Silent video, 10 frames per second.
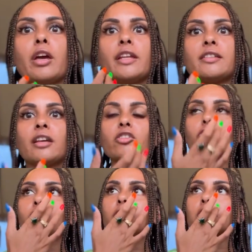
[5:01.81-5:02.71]

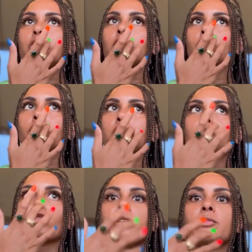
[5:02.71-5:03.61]
intentions, new
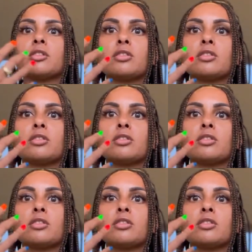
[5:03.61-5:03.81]
dreams and